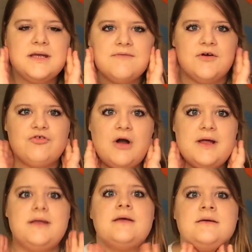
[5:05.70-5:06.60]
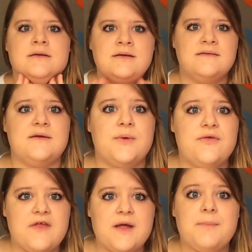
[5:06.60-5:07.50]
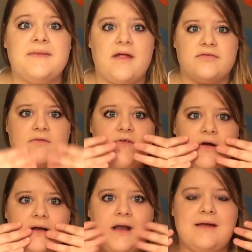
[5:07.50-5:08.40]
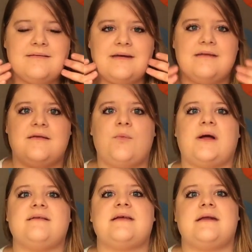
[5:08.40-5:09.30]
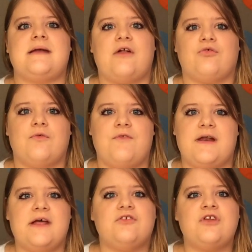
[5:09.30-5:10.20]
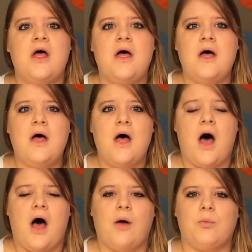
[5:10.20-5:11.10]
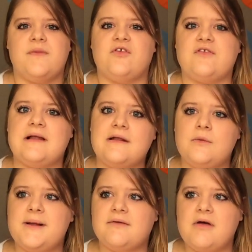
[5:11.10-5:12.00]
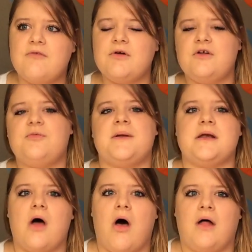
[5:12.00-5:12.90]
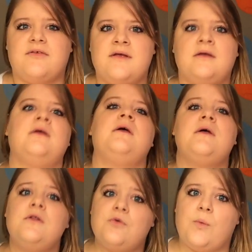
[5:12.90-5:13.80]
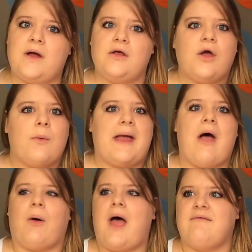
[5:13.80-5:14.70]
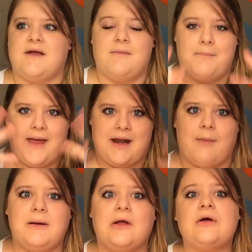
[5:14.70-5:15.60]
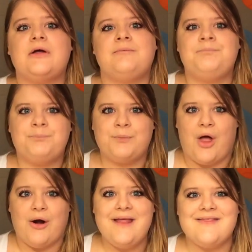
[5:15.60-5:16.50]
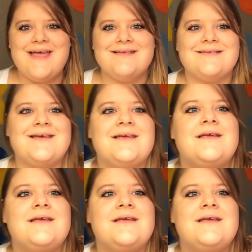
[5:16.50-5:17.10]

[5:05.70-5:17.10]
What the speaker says: Give it a try, see what you think, but that's a very nice, easy way to get a natural finish with just a little bit of coverage, but not to where you're going out having a made up look. Alright, thanks.